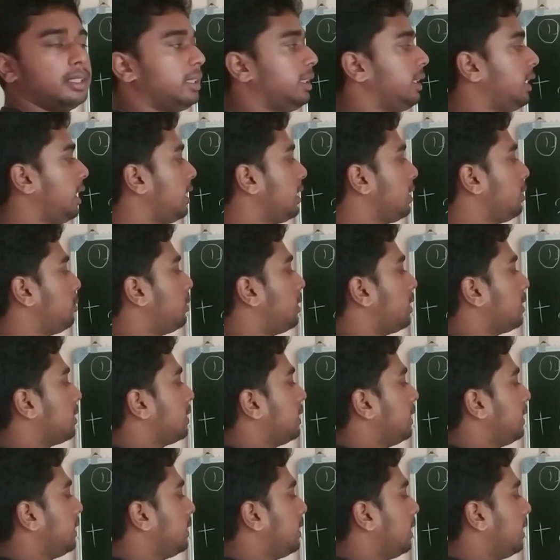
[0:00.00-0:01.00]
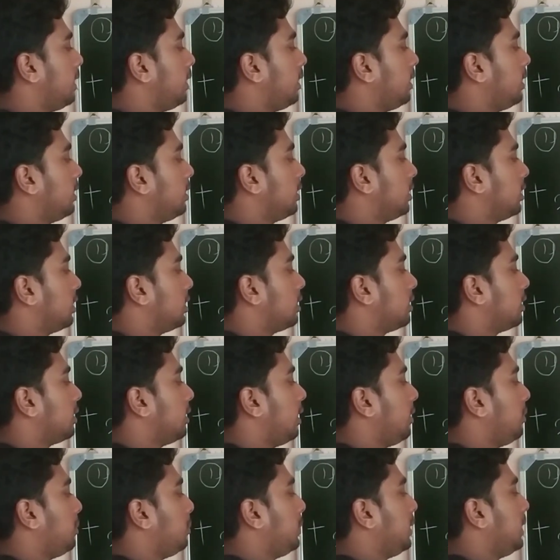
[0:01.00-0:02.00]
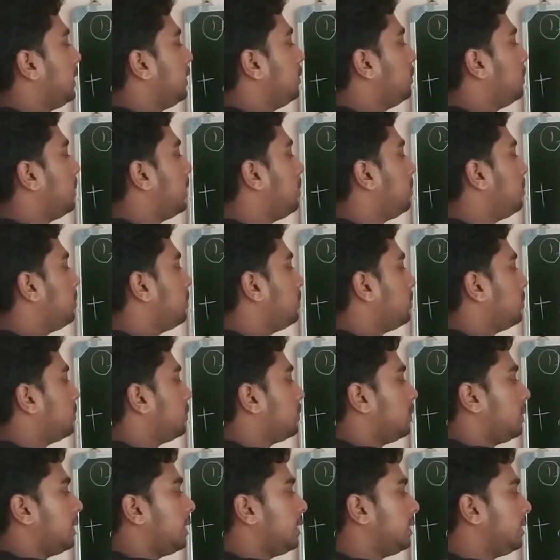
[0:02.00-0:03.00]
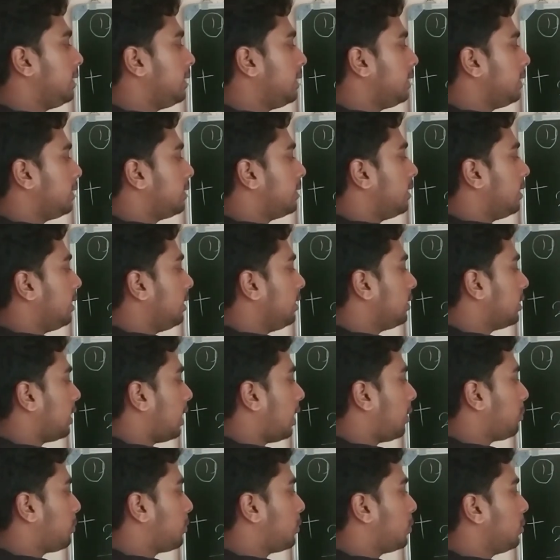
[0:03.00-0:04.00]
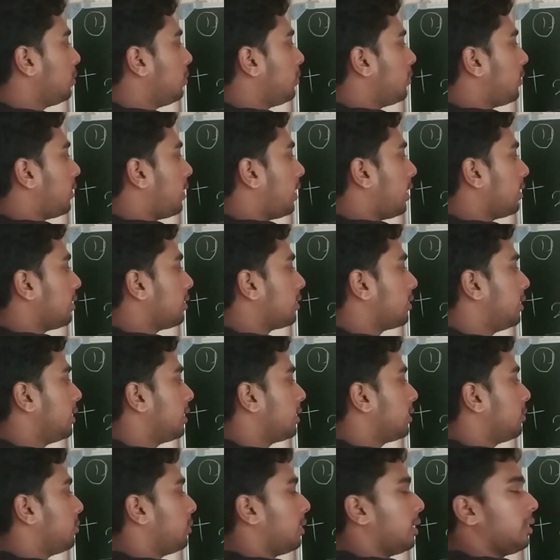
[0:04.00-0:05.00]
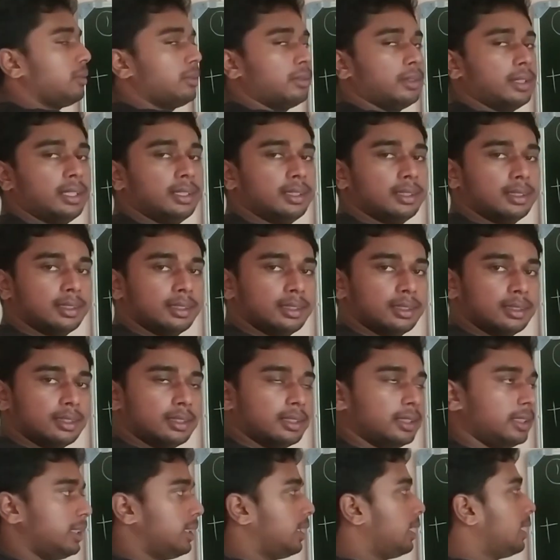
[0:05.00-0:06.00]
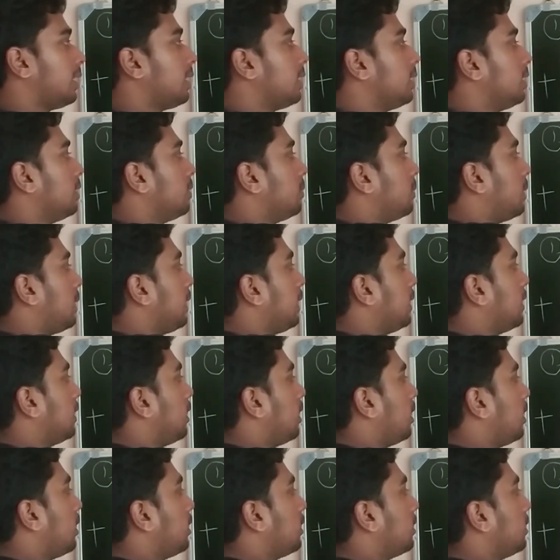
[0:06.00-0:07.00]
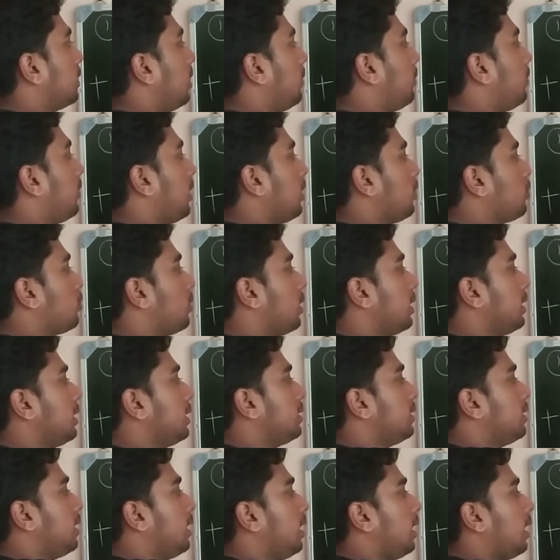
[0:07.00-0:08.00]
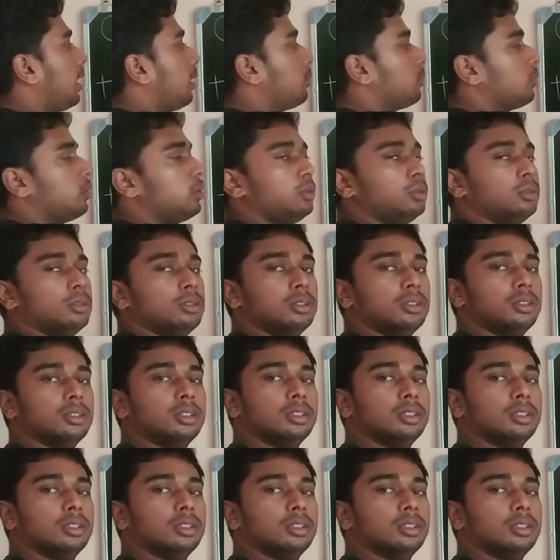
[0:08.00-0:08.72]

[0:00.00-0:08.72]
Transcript: Here you are seeing that the minimum digit is the up to first decimal place here, but the first one is the up to